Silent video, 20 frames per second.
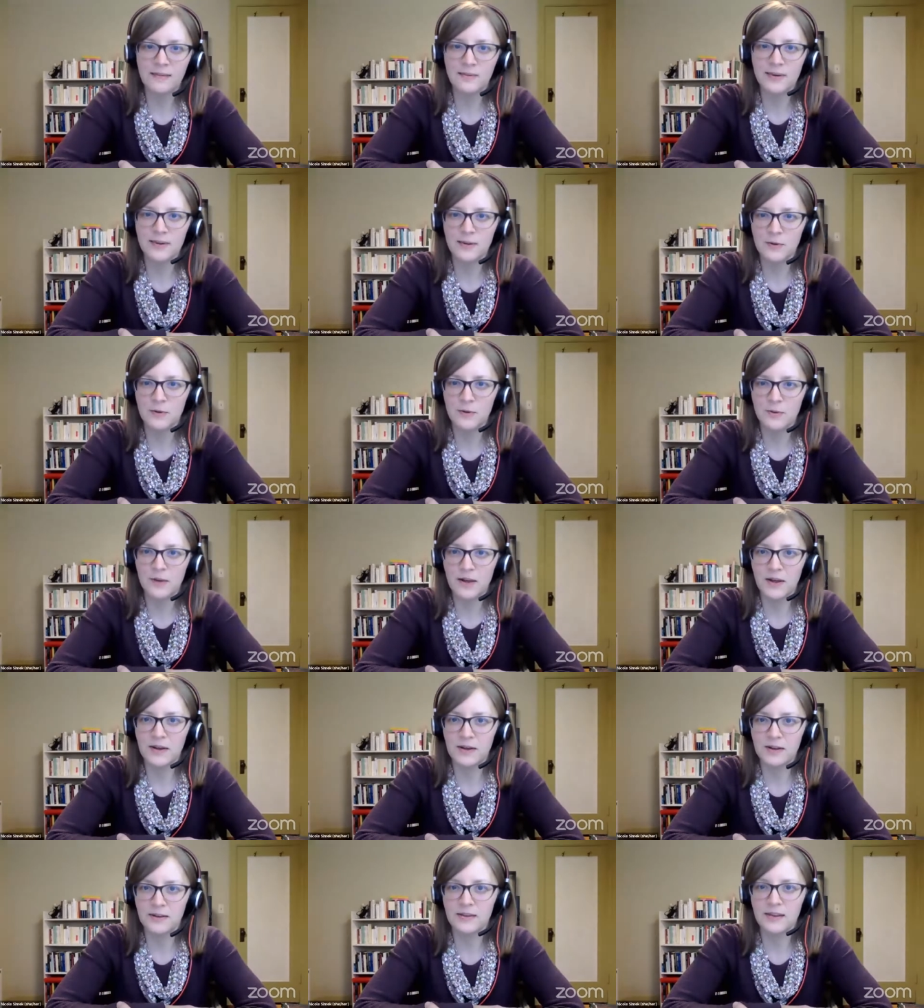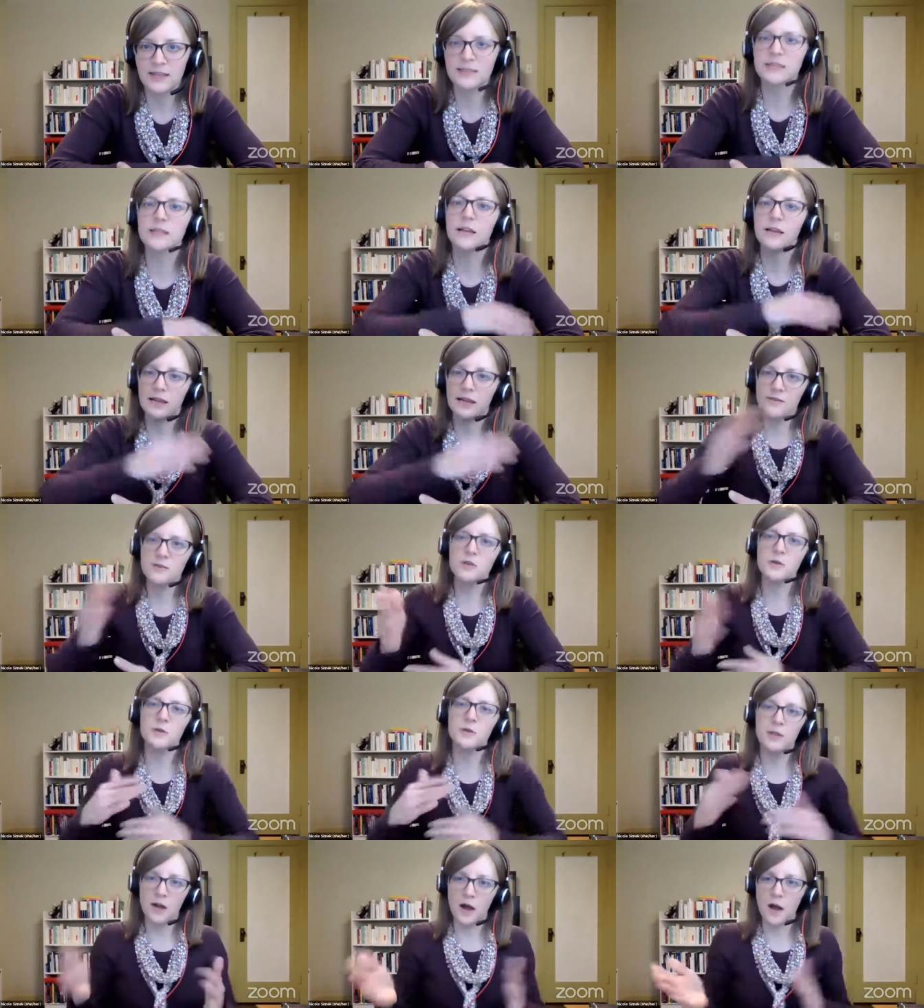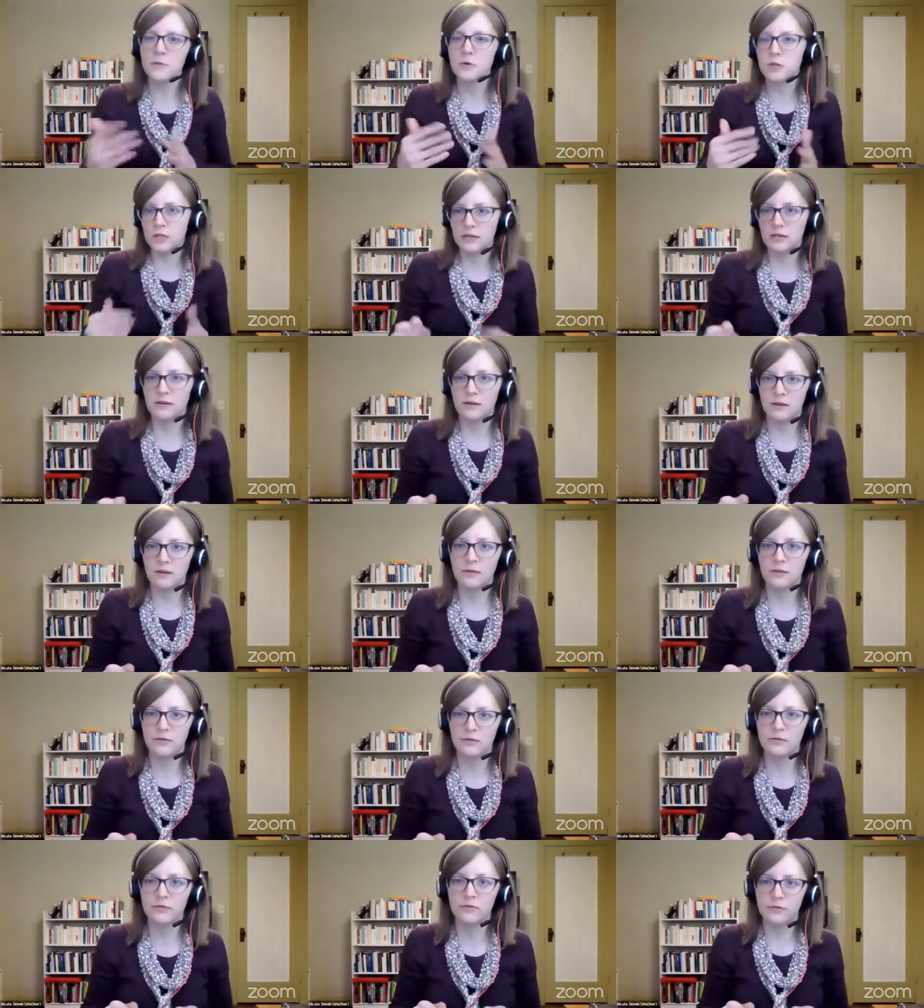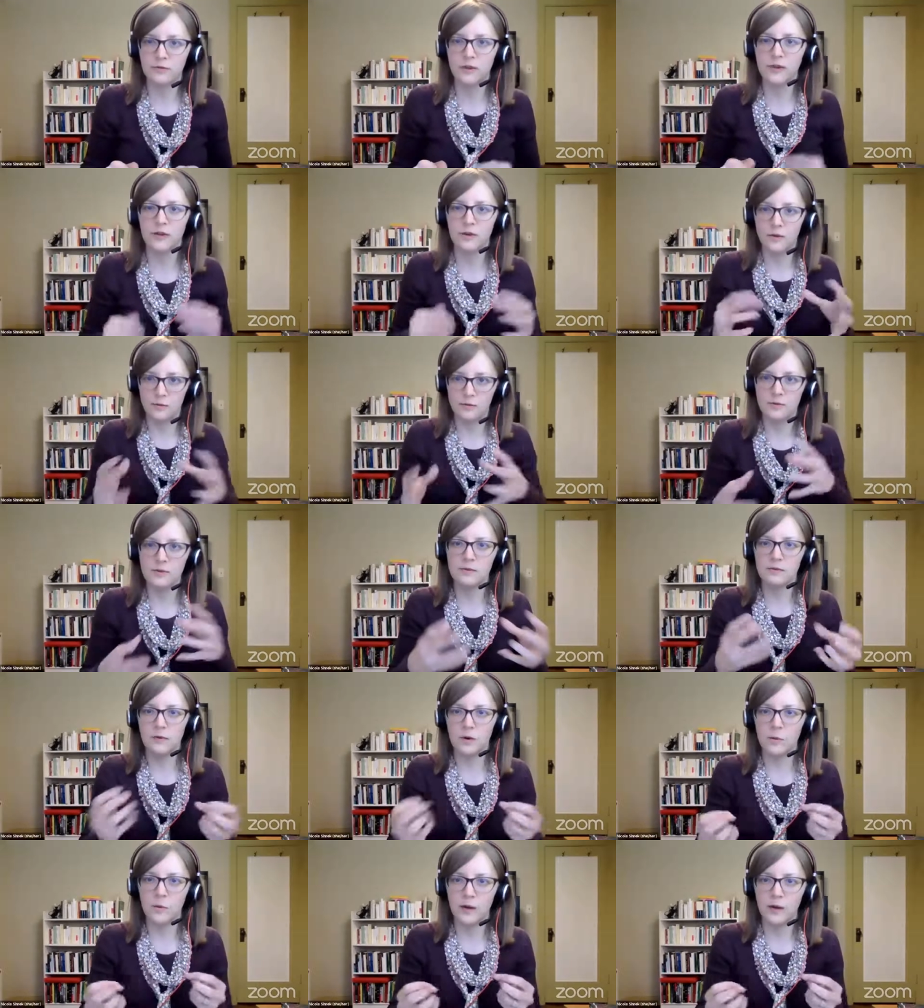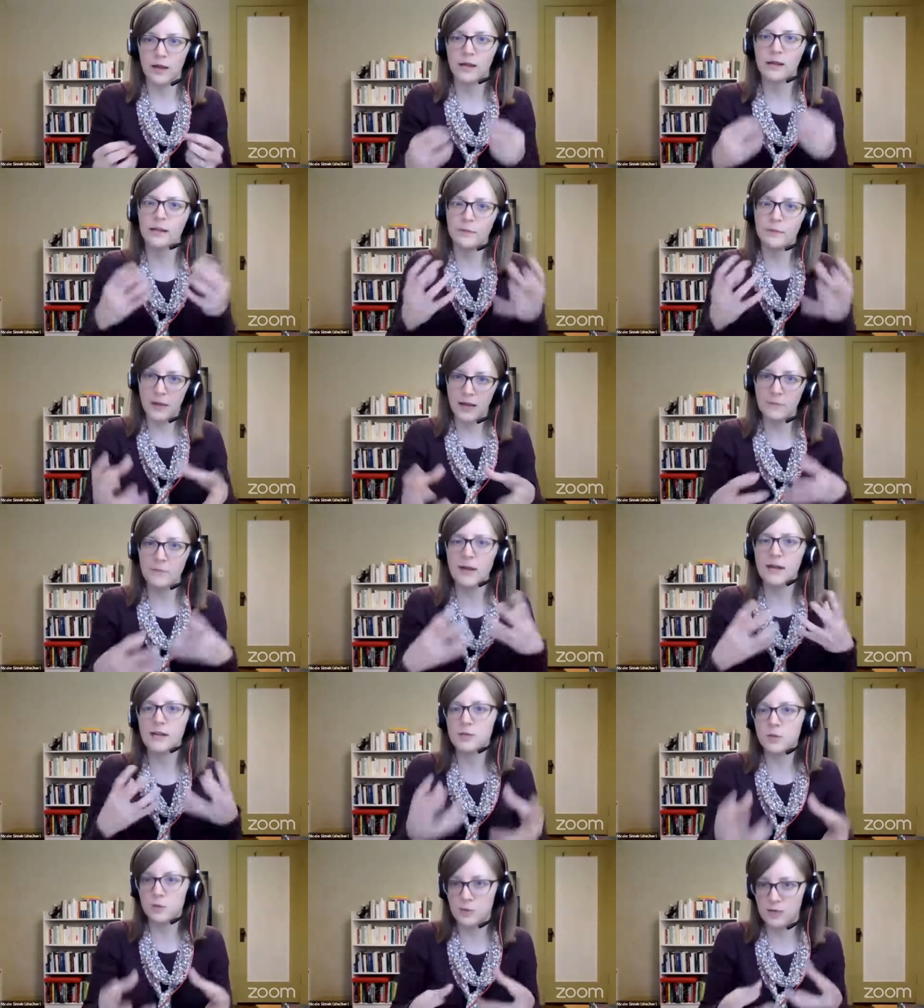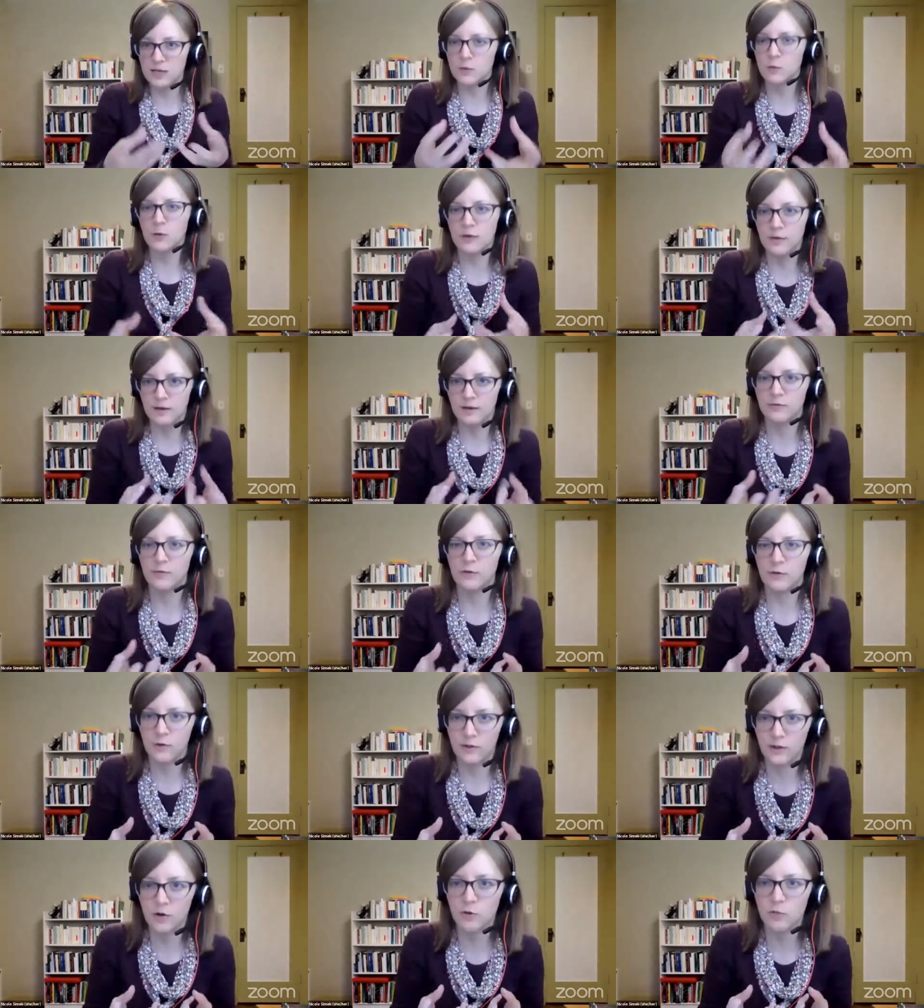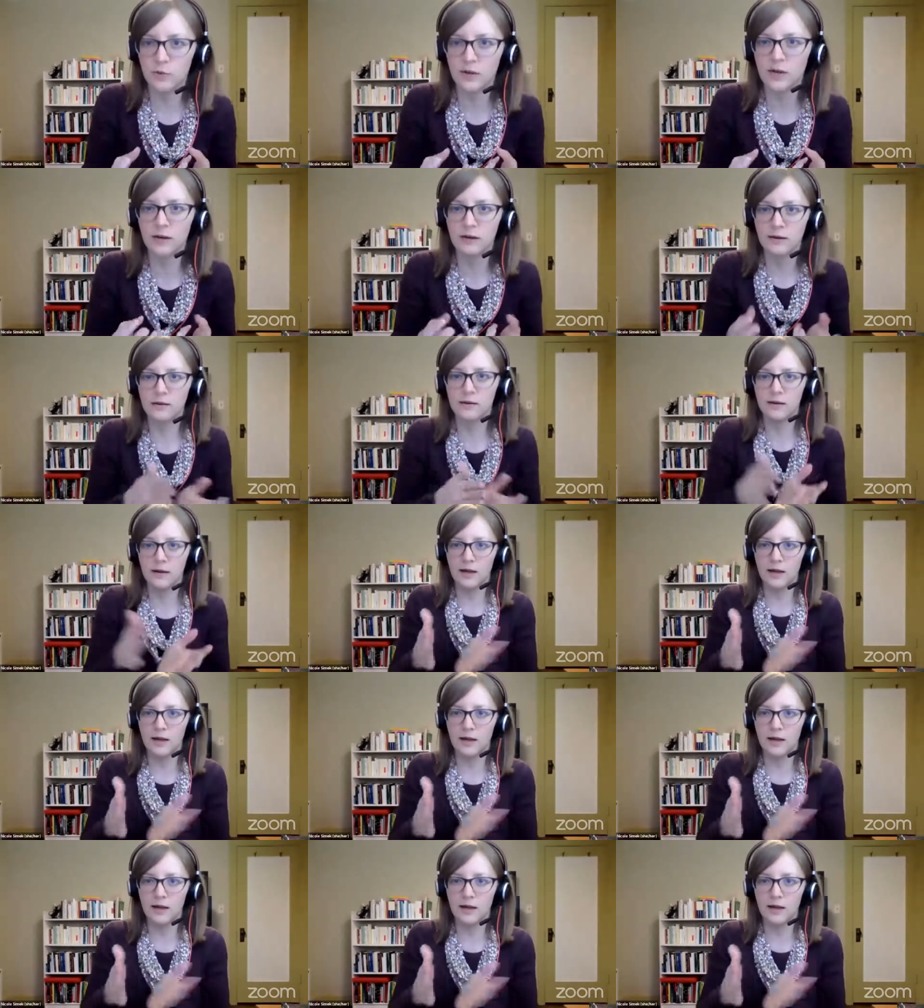I mean, it gives you the option of, you know, it makes you sit with it for a little bit,